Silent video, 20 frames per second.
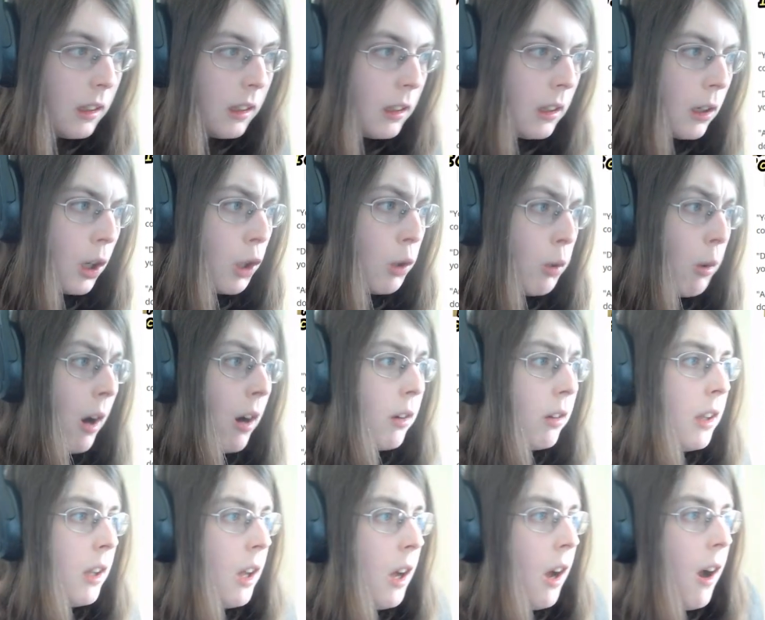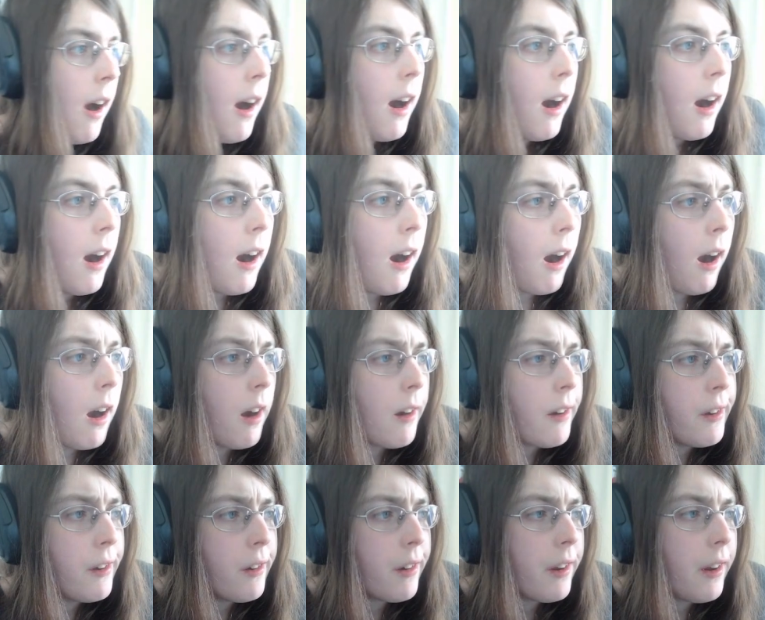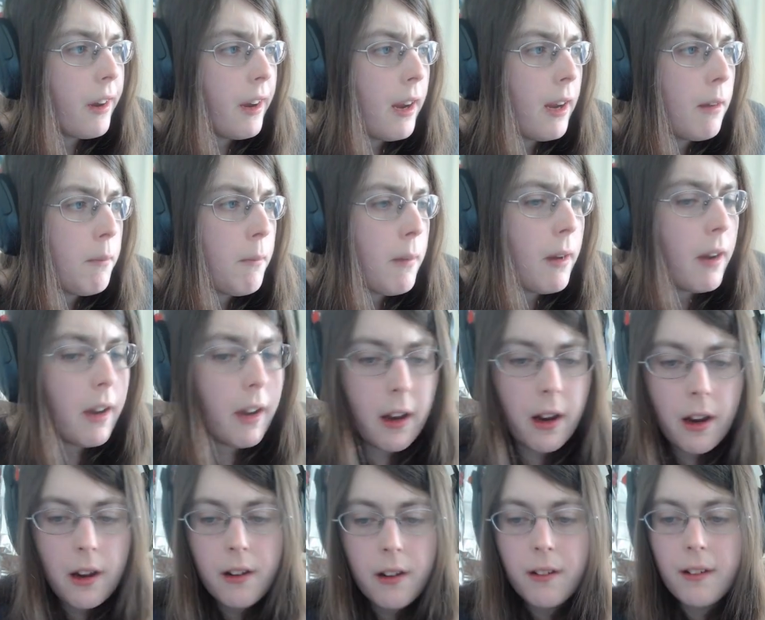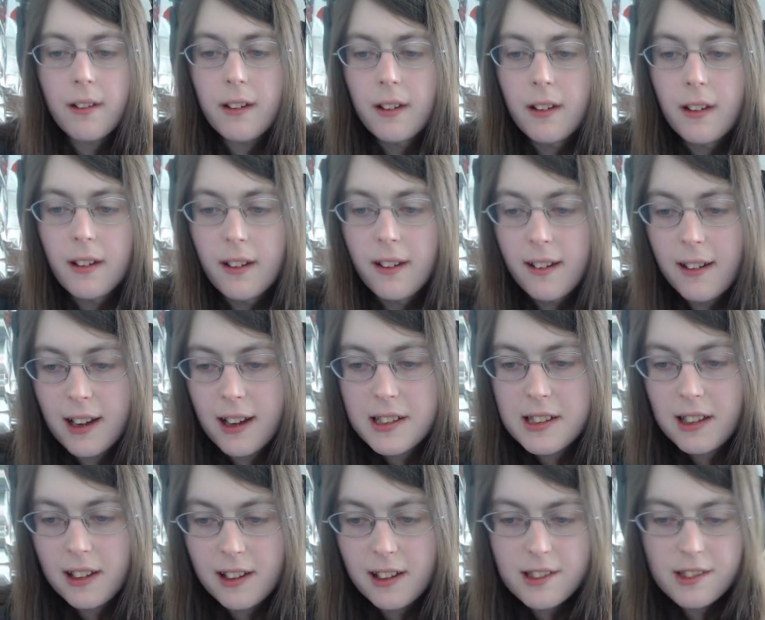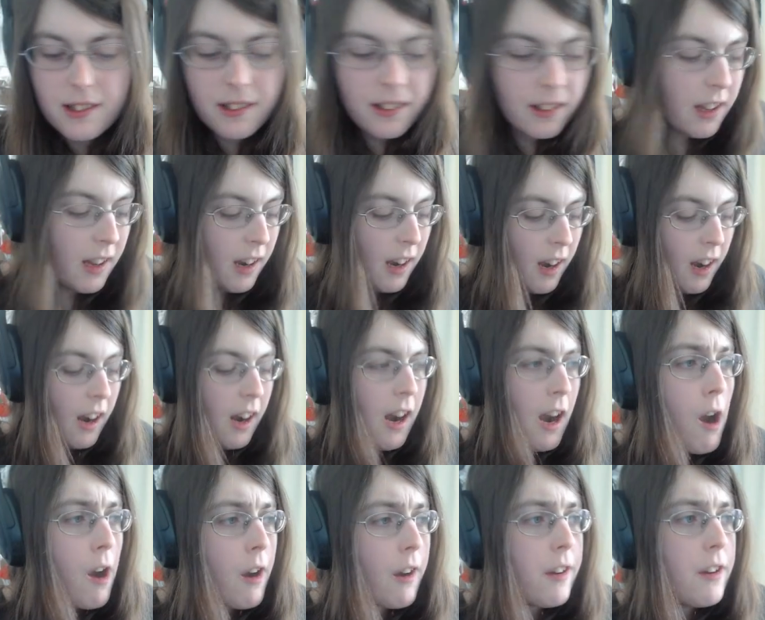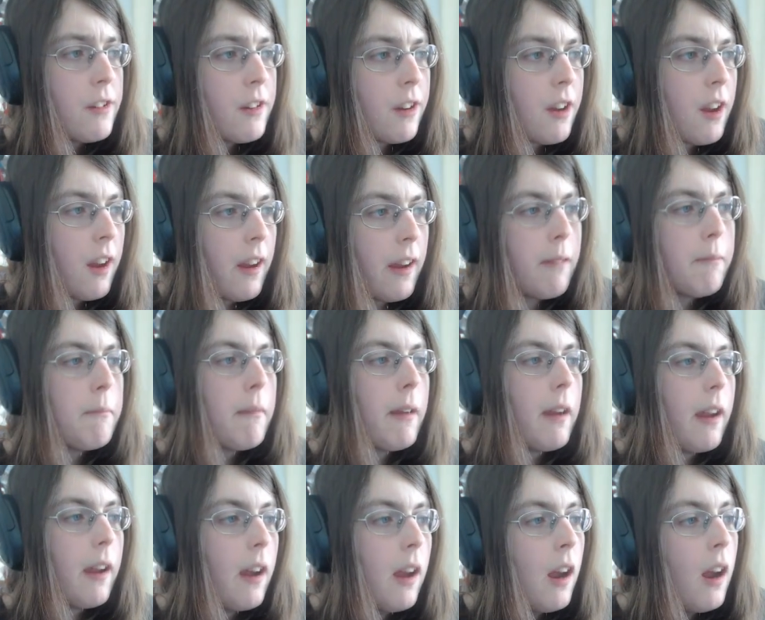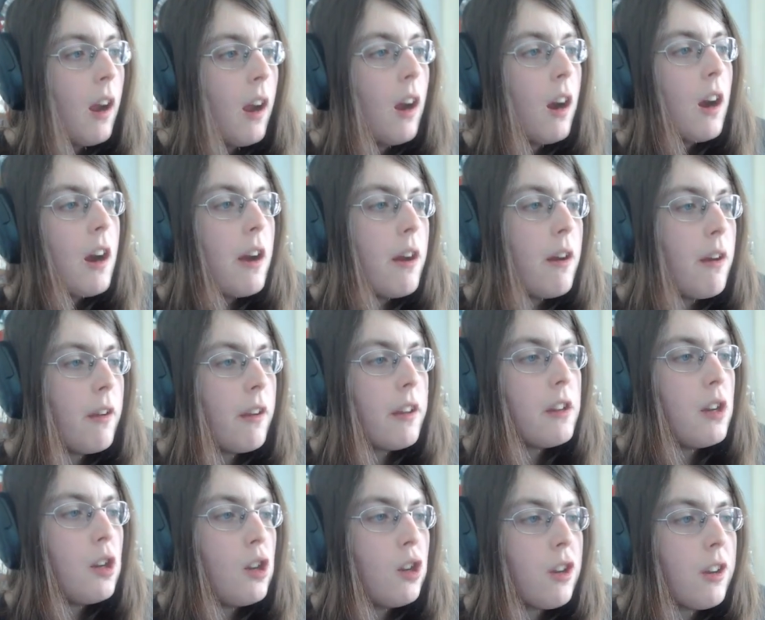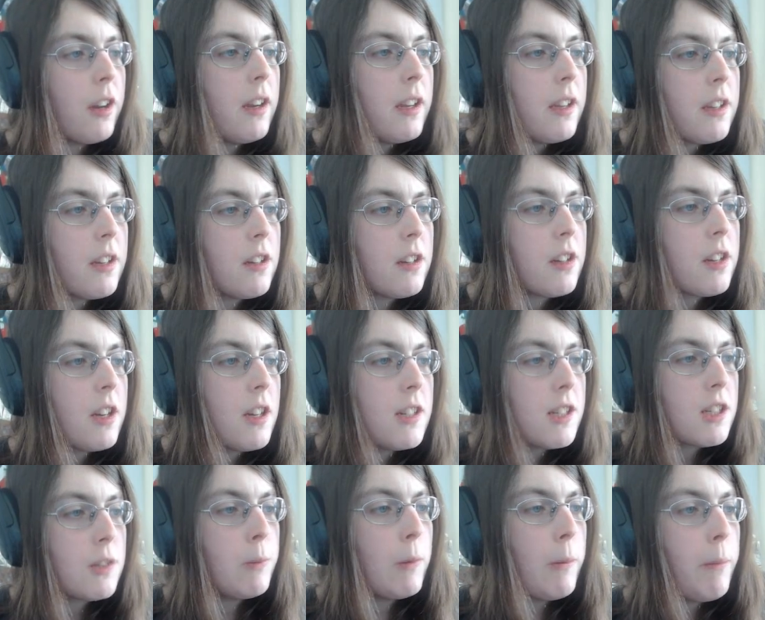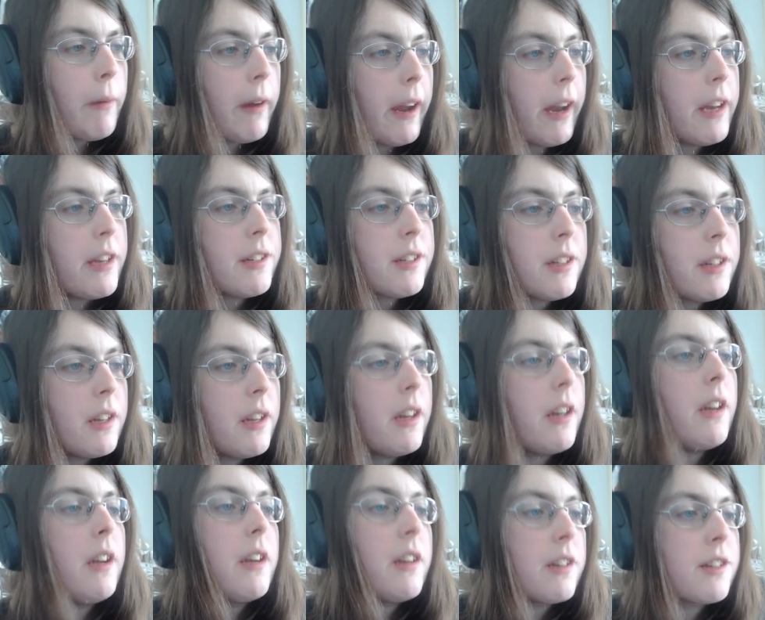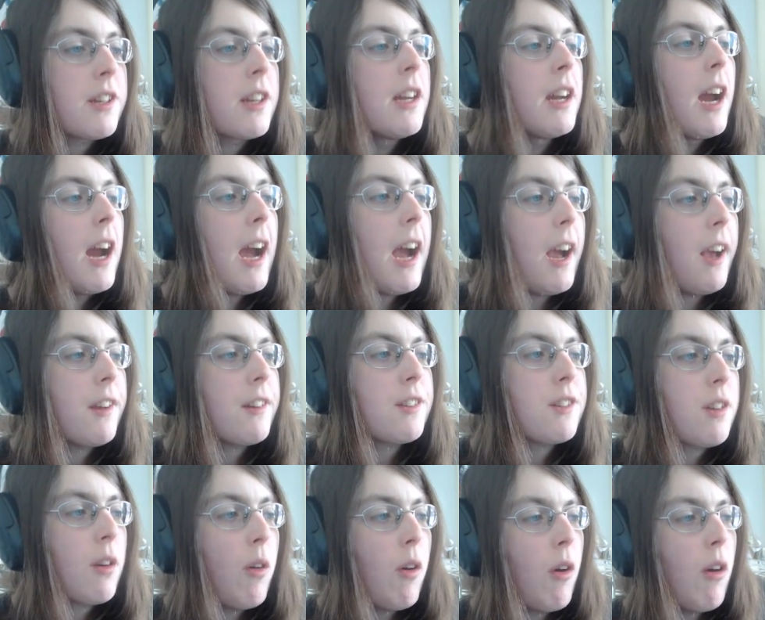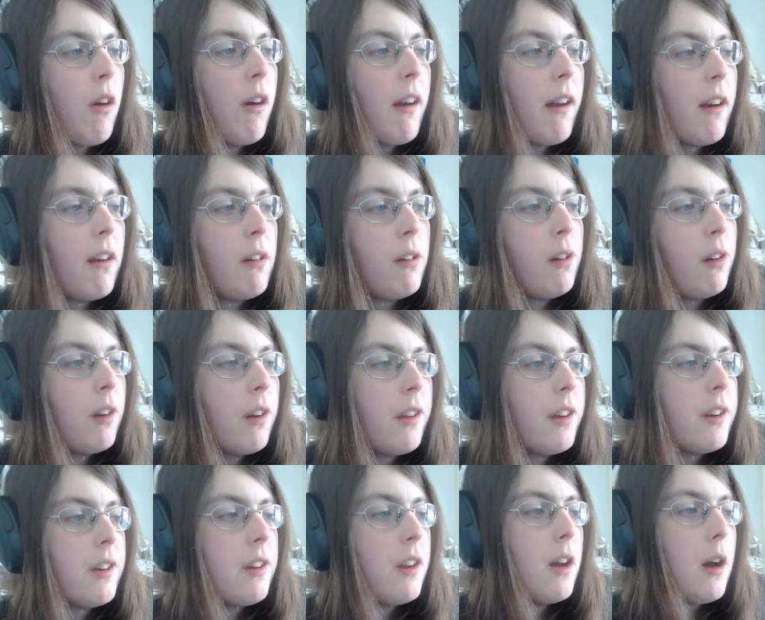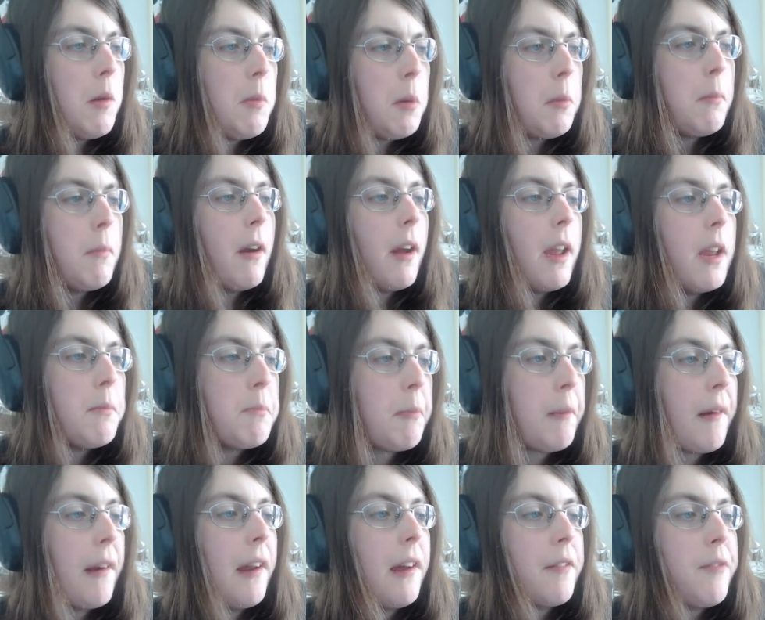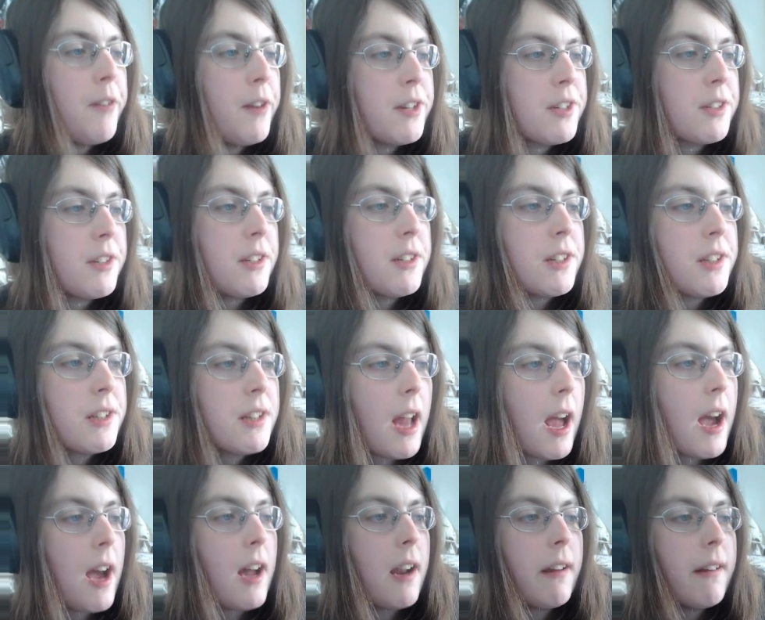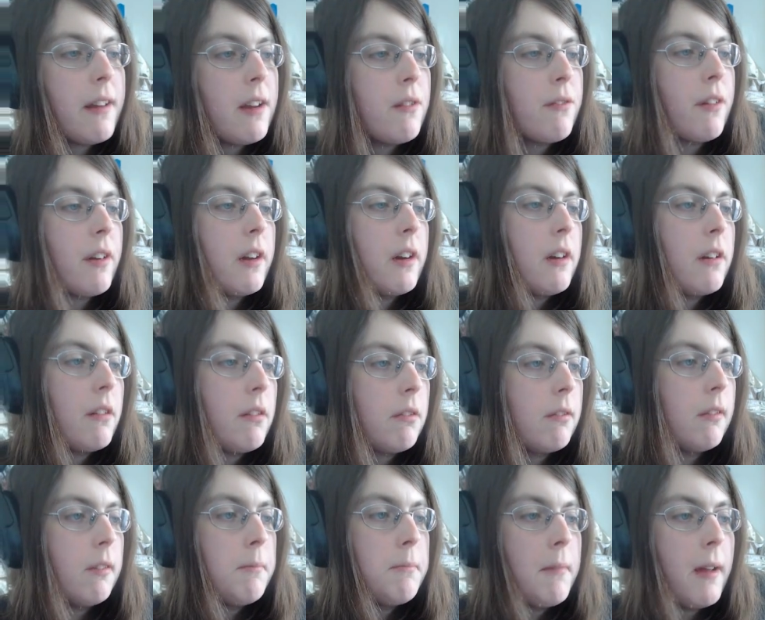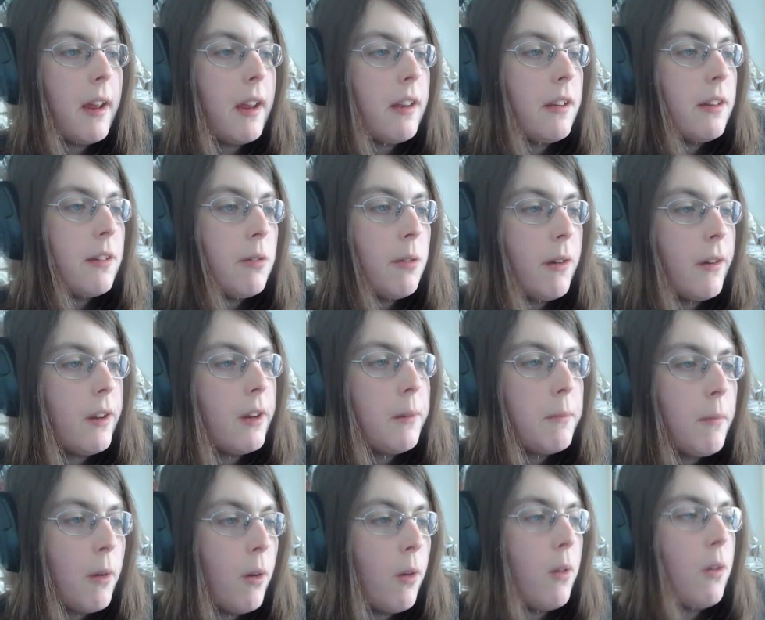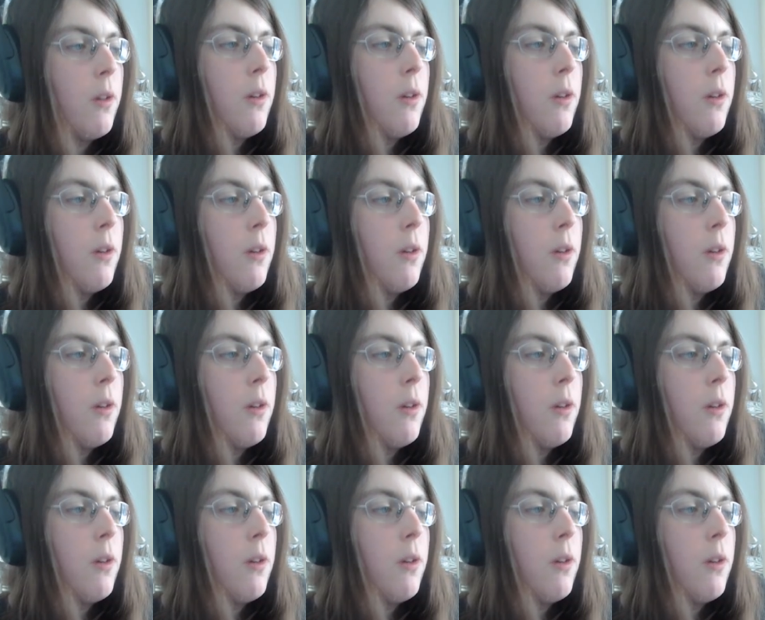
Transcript: Quote, are you kidding me? Actually, that's... Are you kidding me? Who do you think your customer base is? Ask the oil or the double meat breakfast, and it's not even on the menu anymore.